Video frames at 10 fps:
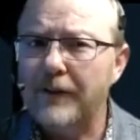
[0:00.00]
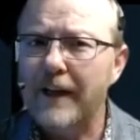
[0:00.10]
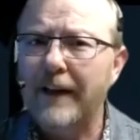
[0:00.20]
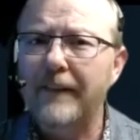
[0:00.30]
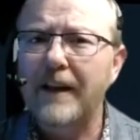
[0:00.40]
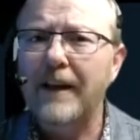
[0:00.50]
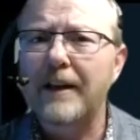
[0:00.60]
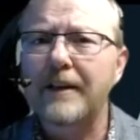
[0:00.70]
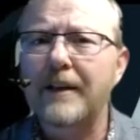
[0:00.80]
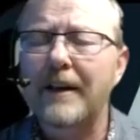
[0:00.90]
And
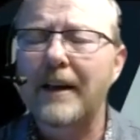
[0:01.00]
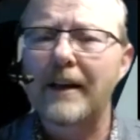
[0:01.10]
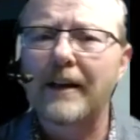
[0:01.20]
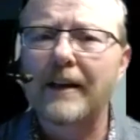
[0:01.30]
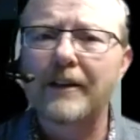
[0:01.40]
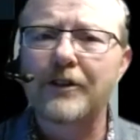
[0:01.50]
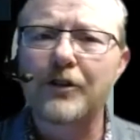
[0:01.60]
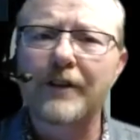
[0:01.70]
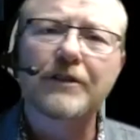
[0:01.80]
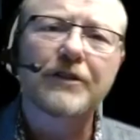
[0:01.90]
then in
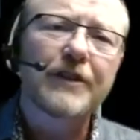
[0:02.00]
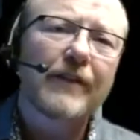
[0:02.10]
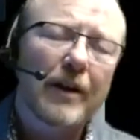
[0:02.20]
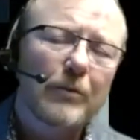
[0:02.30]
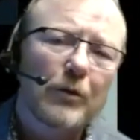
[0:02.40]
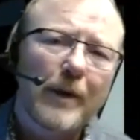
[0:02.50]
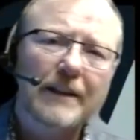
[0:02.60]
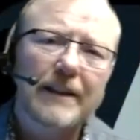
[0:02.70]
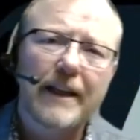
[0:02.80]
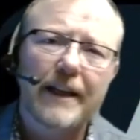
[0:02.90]
2007, I moved back to
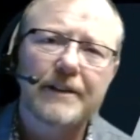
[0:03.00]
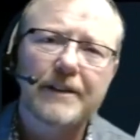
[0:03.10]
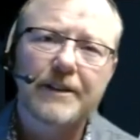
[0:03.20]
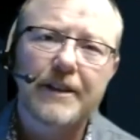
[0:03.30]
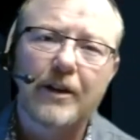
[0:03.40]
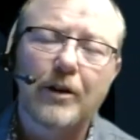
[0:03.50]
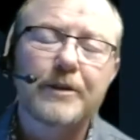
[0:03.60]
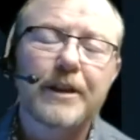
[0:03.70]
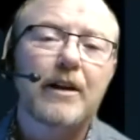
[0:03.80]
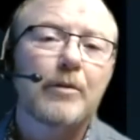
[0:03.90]
Kansas to help take
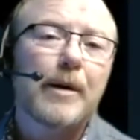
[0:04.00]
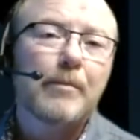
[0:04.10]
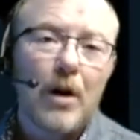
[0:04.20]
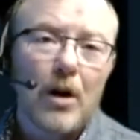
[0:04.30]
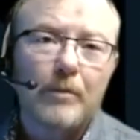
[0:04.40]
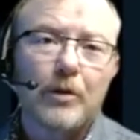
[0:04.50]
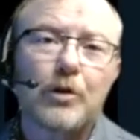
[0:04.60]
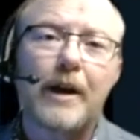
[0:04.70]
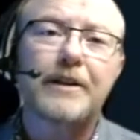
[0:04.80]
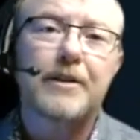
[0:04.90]
care of my mom who
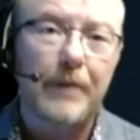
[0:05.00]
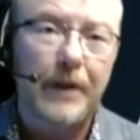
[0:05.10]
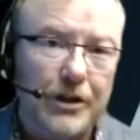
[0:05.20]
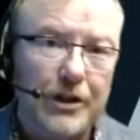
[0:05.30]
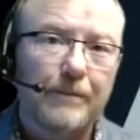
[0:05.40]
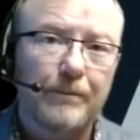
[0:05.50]
had dementia.